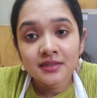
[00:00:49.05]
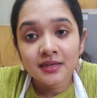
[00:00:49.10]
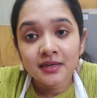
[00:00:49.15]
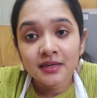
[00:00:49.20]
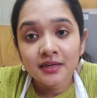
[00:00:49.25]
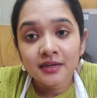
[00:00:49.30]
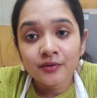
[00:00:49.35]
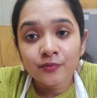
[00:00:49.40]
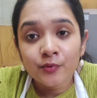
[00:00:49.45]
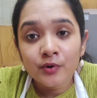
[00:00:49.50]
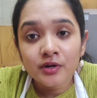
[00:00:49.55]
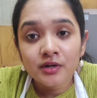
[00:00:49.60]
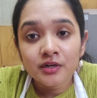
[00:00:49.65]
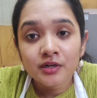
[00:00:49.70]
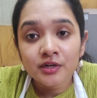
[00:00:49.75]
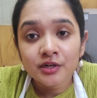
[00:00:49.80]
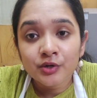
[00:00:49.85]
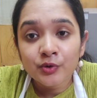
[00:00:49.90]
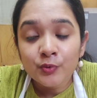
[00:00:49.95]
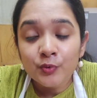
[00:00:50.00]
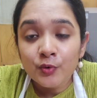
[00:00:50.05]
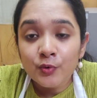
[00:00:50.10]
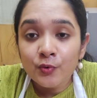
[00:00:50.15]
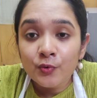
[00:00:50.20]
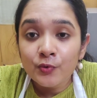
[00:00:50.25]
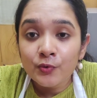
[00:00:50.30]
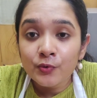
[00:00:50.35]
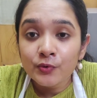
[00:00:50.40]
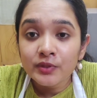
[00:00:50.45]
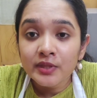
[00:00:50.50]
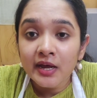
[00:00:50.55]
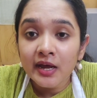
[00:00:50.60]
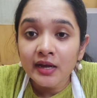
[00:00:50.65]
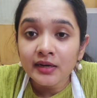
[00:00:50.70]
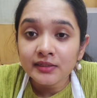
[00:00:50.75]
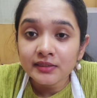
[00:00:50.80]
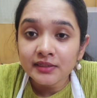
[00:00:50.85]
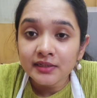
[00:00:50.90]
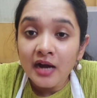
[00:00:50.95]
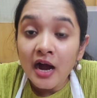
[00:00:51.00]
They wanted to know
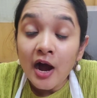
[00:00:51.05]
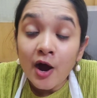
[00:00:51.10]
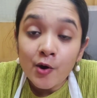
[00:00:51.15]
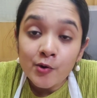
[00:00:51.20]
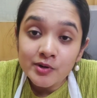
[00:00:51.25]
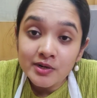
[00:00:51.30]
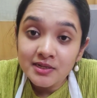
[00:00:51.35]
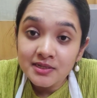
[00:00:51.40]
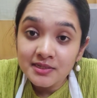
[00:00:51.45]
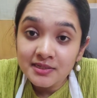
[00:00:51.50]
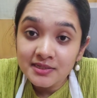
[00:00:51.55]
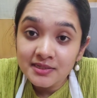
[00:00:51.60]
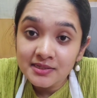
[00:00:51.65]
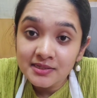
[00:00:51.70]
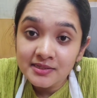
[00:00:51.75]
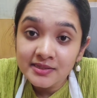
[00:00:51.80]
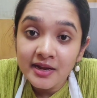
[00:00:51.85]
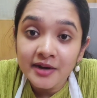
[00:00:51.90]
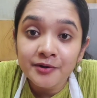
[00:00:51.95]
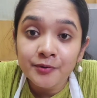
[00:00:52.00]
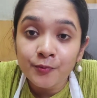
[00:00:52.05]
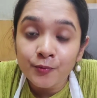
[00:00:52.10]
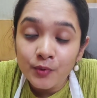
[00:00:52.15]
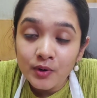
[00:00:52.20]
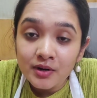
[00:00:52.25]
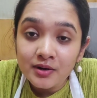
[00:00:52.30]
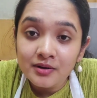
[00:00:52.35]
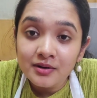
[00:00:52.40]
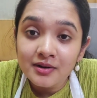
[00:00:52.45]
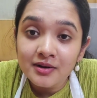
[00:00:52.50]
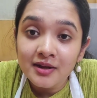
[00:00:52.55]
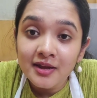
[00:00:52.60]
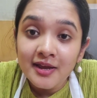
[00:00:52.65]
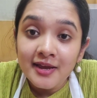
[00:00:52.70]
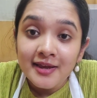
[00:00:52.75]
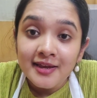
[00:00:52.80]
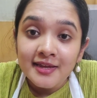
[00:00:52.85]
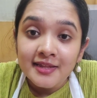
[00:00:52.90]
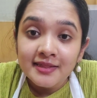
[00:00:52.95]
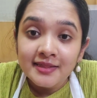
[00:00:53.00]
that how does that work.
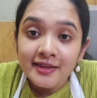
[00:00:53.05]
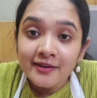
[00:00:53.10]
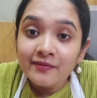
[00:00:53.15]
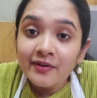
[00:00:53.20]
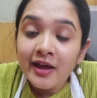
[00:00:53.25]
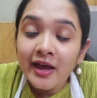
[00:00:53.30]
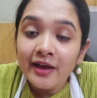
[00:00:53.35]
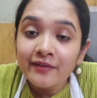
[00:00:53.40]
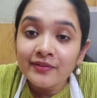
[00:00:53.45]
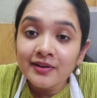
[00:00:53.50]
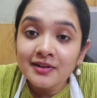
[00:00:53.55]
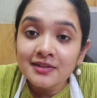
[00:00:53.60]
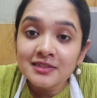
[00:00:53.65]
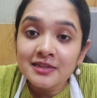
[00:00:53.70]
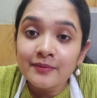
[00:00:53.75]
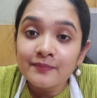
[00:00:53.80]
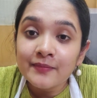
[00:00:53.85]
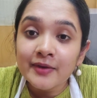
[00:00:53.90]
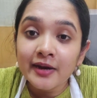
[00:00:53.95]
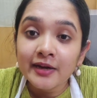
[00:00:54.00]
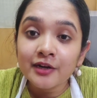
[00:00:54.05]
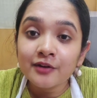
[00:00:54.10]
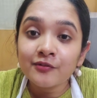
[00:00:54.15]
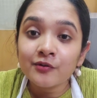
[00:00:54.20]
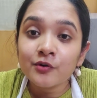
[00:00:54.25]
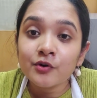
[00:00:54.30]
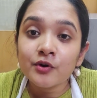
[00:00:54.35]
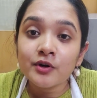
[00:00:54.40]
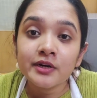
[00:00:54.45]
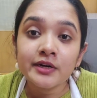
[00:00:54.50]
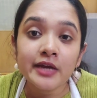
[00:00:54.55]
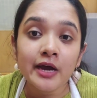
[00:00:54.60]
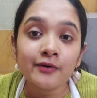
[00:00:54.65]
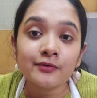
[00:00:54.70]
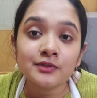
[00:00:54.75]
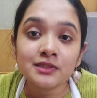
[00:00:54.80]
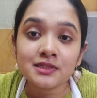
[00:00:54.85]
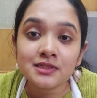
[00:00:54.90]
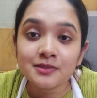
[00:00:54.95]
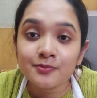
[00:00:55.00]
They were having some kind of
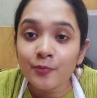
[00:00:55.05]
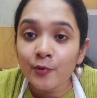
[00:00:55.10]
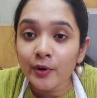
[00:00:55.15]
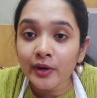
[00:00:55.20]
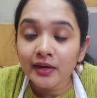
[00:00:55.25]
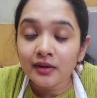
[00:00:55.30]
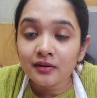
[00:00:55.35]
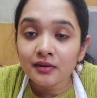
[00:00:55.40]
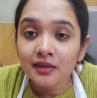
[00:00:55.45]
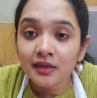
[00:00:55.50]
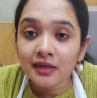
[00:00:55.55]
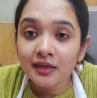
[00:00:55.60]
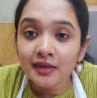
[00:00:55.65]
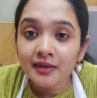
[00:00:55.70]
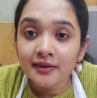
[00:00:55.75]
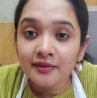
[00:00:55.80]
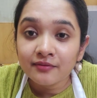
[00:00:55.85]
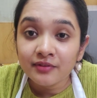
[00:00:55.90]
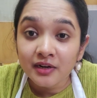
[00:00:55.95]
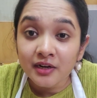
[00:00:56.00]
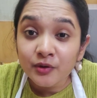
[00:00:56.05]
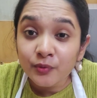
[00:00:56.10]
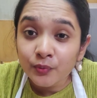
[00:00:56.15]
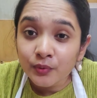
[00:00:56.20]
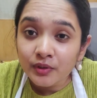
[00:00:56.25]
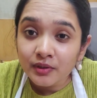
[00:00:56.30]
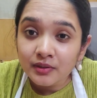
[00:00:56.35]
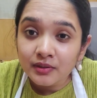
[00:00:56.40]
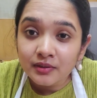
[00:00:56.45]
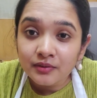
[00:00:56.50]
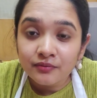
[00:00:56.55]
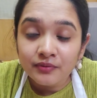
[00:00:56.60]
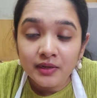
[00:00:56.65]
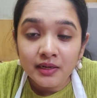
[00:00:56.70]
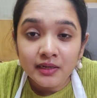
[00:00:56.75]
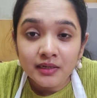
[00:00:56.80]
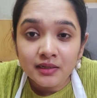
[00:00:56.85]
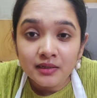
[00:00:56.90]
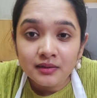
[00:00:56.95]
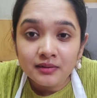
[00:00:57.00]
doubts point ki will it work,
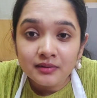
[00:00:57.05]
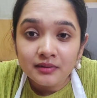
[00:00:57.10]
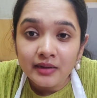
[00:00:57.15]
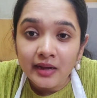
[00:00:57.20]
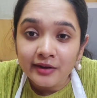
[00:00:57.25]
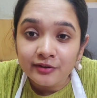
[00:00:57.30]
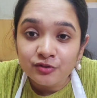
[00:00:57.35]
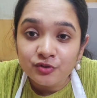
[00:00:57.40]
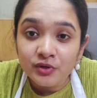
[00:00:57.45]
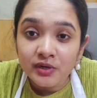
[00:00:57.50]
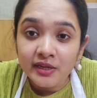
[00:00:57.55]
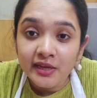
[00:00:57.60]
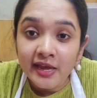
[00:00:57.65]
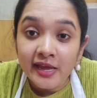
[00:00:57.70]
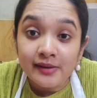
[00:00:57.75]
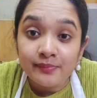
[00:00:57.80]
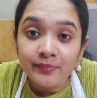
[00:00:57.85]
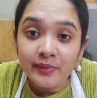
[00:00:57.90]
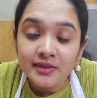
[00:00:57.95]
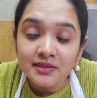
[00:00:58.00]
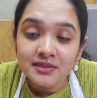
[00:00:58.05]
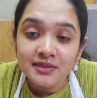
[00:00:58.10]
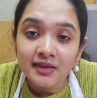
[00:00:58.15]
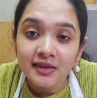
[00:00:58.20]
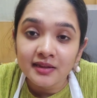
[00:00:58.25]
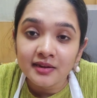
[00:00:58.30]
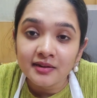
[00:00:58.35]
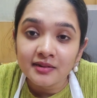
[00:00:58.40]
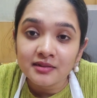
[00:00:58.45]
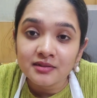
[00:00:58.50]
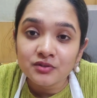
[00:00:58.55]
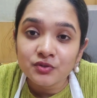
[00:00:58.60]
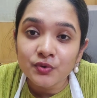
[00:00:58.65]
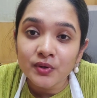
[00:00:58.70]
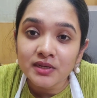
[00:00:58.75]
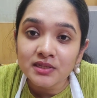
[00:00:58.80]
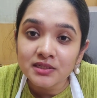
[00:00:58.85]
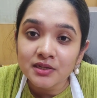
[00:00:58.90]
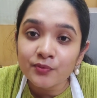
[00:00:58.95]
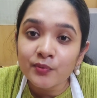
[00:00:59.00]
will it actually help my skin. So
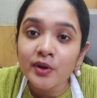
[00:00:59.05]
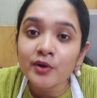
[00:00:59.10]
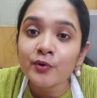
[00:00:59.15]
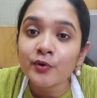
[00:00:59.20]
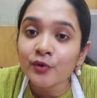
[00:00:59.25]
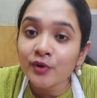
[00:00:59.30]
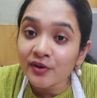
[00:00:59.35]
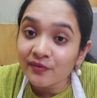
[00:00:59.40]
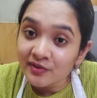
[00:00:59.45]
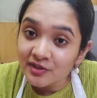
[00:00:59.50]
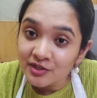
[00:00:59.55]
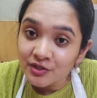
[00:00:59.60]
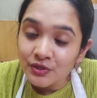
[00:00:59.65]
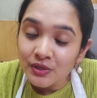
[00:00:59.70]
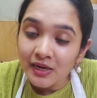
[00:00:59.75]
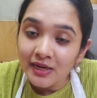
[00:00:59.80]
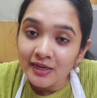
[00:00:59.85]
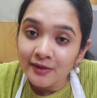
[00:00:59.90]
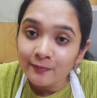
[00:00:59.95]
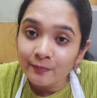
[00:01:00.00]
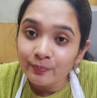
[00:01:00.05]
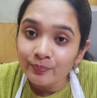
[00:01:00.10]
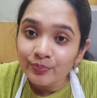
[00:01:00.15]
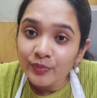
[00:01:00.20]
I said, why don't you give it a try?